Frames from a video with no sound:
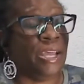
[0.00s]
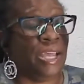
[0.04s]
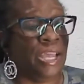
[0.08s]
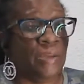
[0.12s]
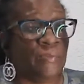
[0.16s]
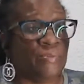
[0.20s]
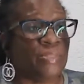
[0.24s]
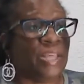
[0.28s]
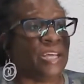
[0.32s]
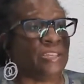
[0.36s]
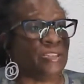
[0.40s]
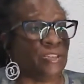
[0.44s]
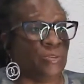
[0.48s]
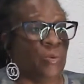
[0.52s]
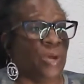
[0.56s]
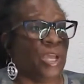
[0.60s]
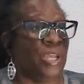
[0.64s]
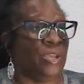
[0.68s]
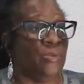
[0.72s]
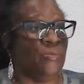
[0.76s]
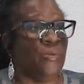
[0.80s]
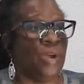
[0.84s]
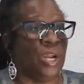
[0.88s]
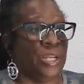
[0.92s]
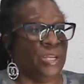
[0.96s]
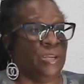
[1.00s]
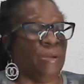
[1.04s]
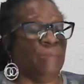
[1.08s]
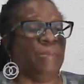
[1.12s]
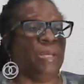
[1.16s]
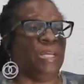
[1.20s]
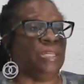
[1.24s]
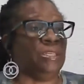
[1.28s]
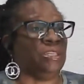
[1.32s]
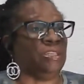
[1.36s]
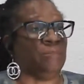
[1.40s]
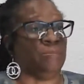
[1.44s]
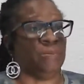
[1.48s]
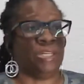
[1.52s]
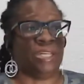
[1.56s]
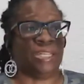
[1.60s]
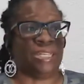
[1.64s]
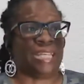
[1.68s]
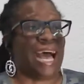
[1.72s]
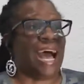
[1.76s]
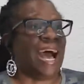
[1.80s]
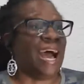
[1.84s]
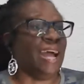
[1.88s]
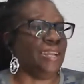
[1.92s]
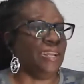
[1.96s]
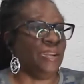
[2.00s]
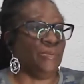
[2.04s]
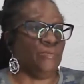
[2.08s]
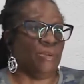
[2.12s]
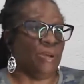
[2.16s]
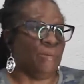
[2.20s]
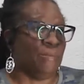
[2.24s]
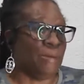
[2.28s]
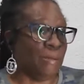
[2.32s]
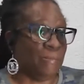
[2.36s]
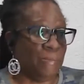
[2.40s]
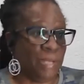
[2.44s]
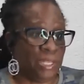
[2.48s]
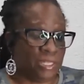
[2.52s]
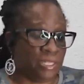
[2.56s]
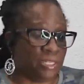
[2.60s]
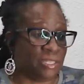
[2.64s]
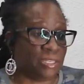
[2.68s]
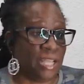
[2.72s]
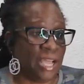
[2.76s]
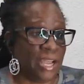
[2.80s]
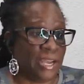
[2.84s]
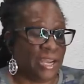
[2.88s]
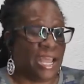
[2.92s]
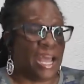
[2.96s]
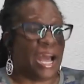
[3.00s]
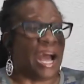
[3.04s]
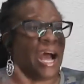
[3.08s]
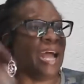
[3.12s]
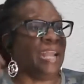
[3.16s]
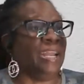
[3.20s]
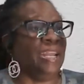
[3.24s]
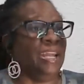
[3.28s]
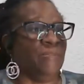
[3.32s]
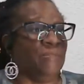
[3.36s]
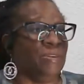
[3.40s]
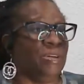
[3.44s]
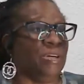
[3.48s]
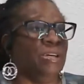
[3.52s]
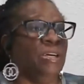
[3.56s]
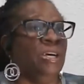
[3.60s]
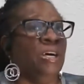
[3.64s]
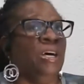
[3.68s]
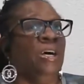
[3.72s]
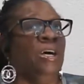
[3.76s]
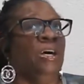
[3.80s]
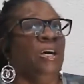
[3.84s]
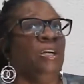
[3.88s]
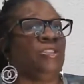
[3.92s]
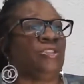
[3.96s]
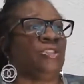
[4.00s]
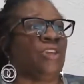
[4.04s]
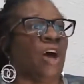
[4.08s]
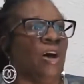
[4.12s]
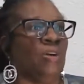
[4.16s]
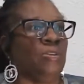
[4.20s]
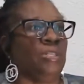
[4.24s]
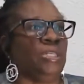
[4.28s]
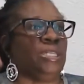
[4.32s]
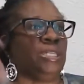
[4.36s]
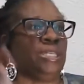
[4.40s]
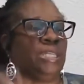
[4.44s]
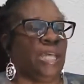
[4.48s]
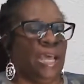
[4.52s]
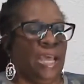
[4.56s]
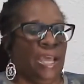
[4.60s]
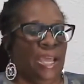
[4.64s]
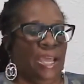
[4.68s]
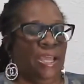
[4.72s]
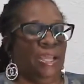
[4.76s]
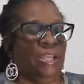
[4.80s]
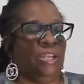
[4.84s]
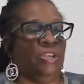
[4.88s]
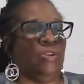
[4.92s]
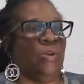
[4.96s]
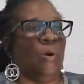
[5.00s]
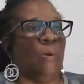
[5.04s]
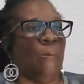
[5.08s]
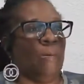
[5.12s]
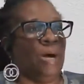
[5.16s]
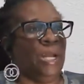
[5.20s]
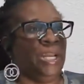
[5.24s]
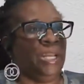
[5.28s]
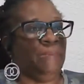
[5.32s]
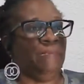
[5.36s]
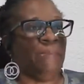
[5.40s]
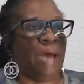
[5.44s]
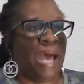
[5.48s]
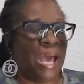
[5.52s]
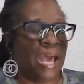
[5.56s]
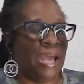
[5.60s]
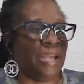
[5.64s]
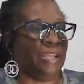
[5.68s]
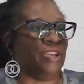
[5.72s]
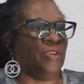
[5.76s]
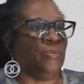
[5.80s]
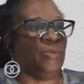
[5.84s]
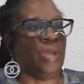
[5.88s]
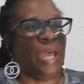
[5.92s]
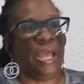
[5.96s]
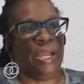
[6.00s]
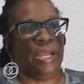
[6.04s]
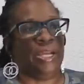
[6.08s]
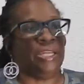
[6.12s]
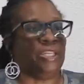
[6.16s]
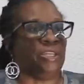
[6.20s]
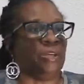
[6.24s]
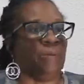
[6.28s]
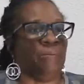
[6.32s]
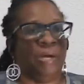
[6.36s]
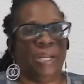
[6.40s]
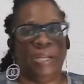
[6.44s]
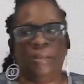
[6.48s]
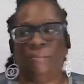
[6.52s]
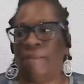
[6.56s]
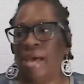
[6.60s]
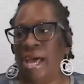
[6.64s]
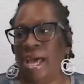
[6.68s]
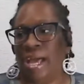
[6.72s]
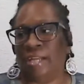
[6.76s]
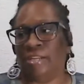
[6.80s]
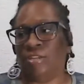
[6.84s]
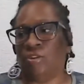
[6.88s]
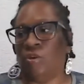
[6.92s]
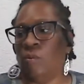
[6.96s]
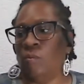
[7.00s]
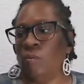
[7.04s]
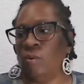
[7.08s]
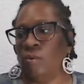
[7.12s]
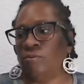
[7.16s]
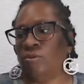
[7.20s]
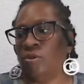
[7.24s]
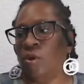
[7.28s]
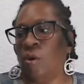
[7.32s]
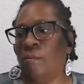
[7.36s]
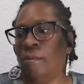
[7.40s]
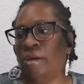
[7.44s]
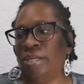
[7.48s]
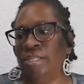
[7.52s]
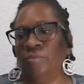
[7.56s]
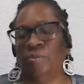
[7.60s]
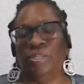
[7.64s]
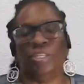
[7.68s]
If that's the way you run your business, because I didn't run my business like that. I never thought to say no money back, you can't get your money back, no money